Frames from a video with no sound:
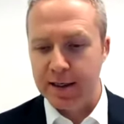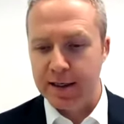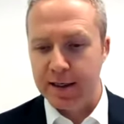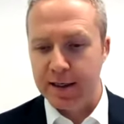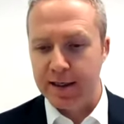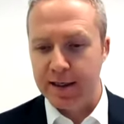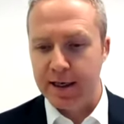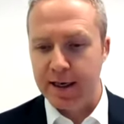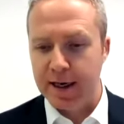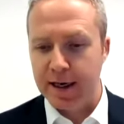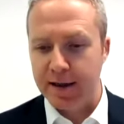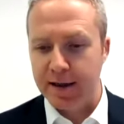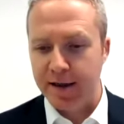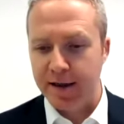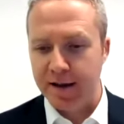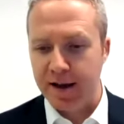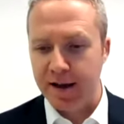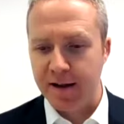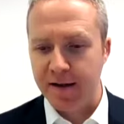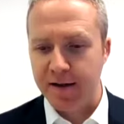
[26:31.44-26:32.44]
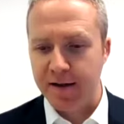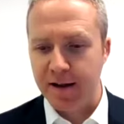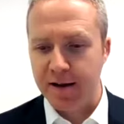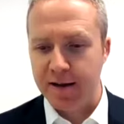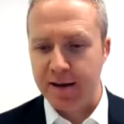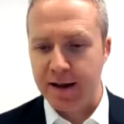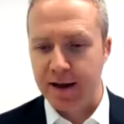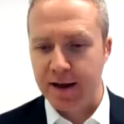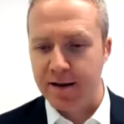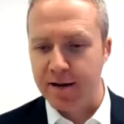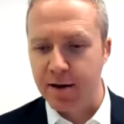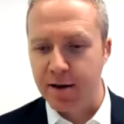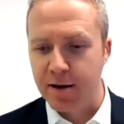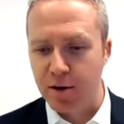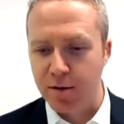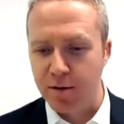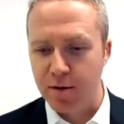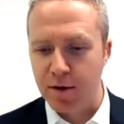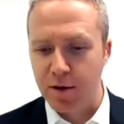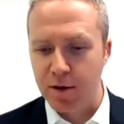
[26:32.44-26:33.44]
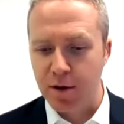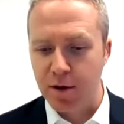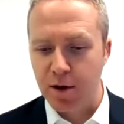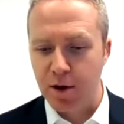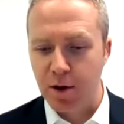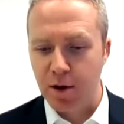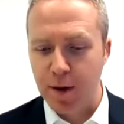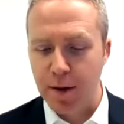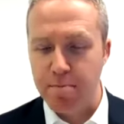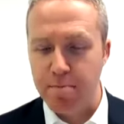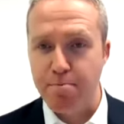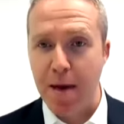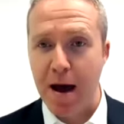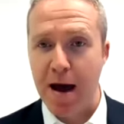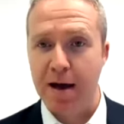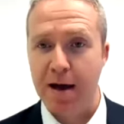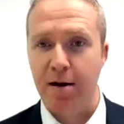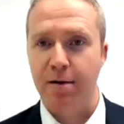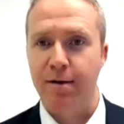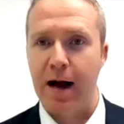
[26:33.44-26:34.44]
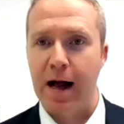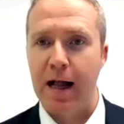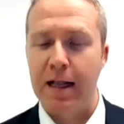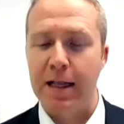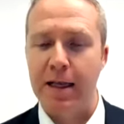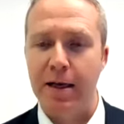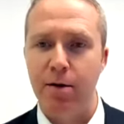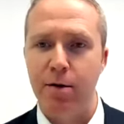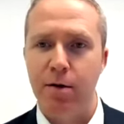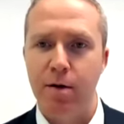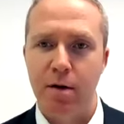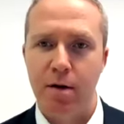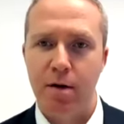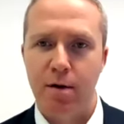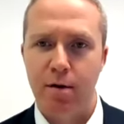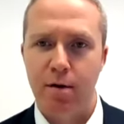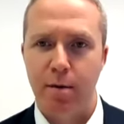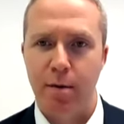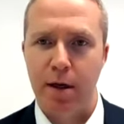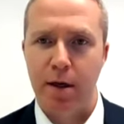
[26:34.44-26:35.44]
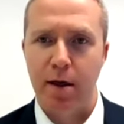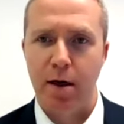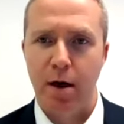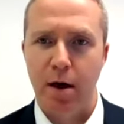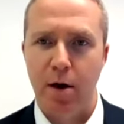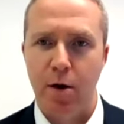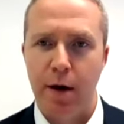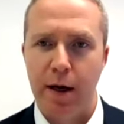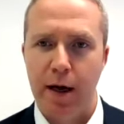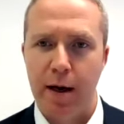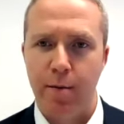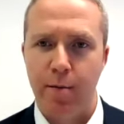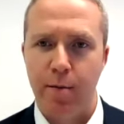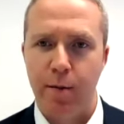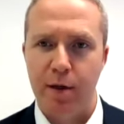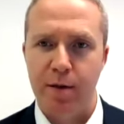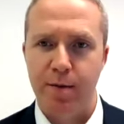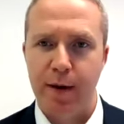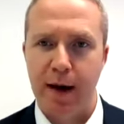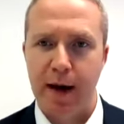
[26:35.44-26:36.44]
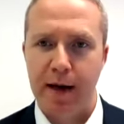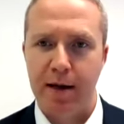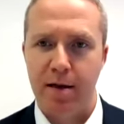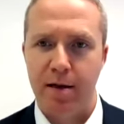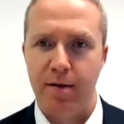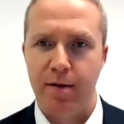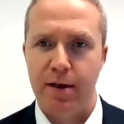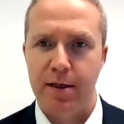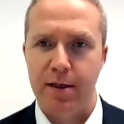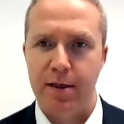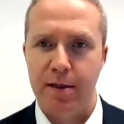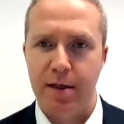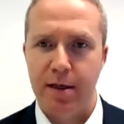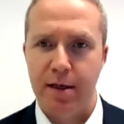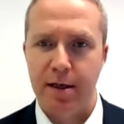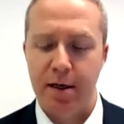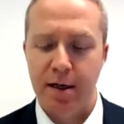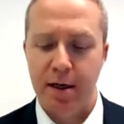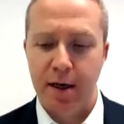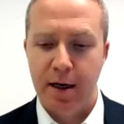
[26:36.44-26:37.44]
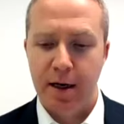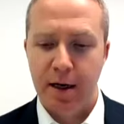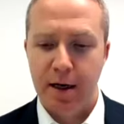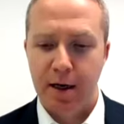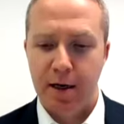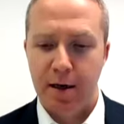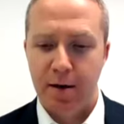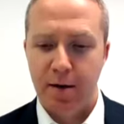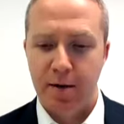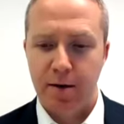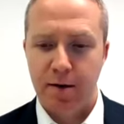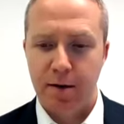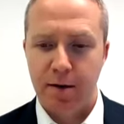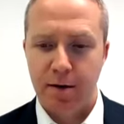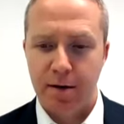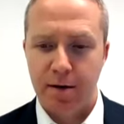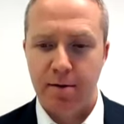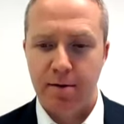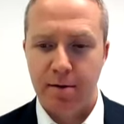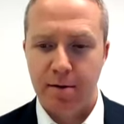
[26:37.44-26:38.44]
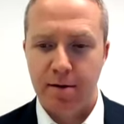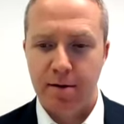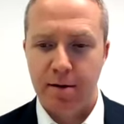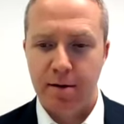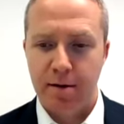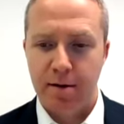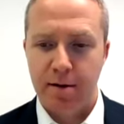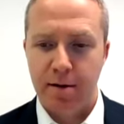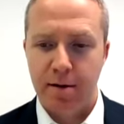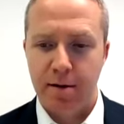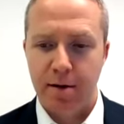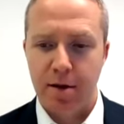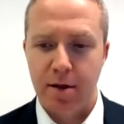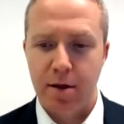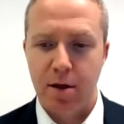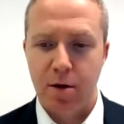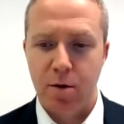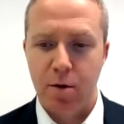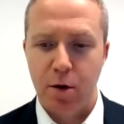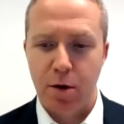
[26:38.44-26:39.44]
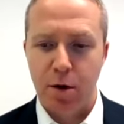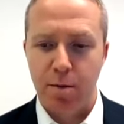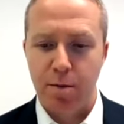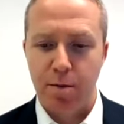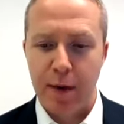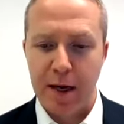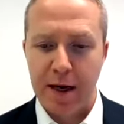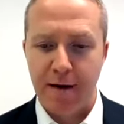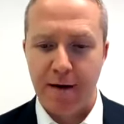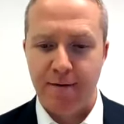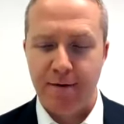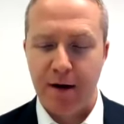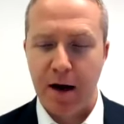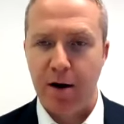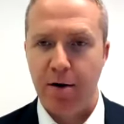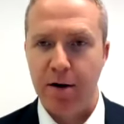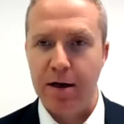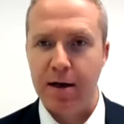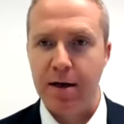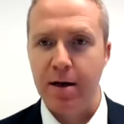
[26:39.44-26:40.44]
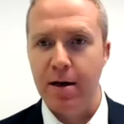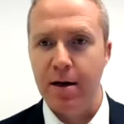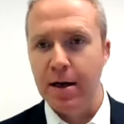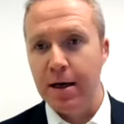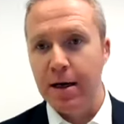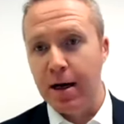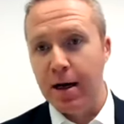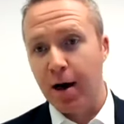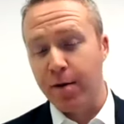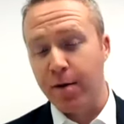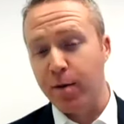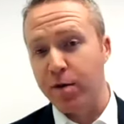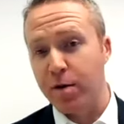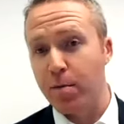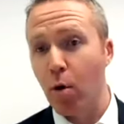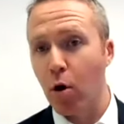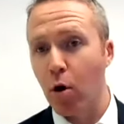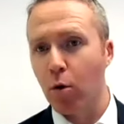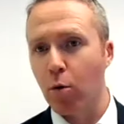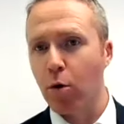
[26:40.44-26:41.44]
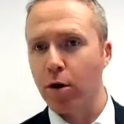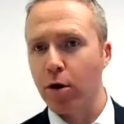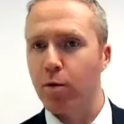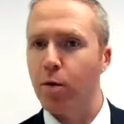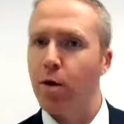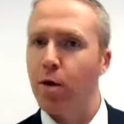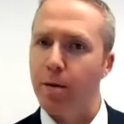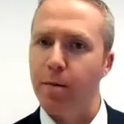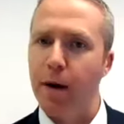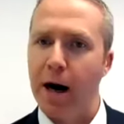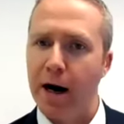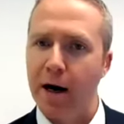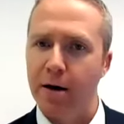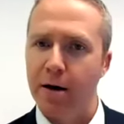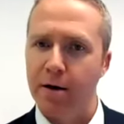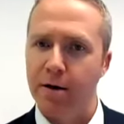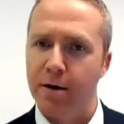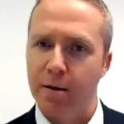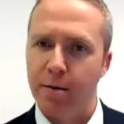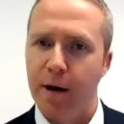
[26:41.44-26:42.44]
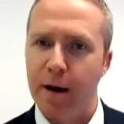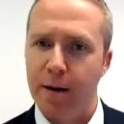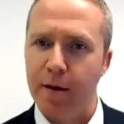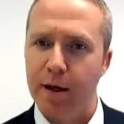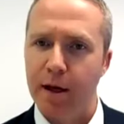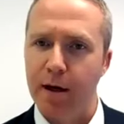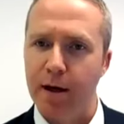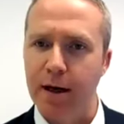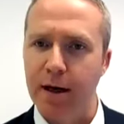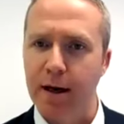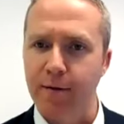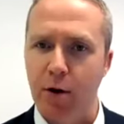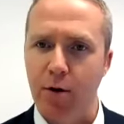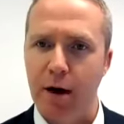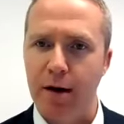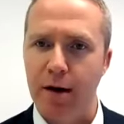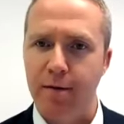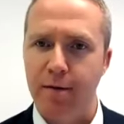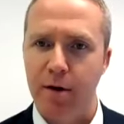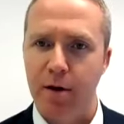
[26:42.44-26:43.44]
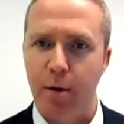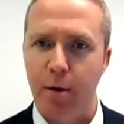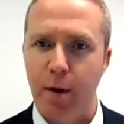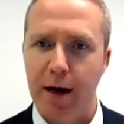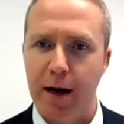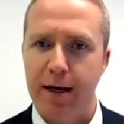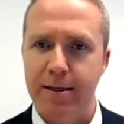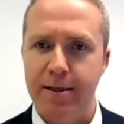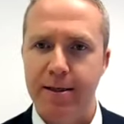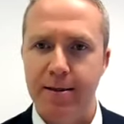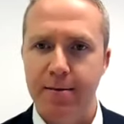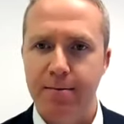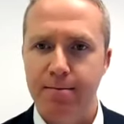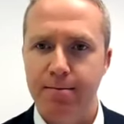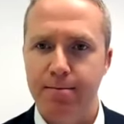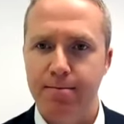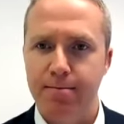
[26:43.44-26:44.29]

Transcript: Do you get the sense that you'll be better valued from an OEM perspective as to, you know, you could be a very, I suppose, a more worthwhile partner than maybe they gave you credit for in the past?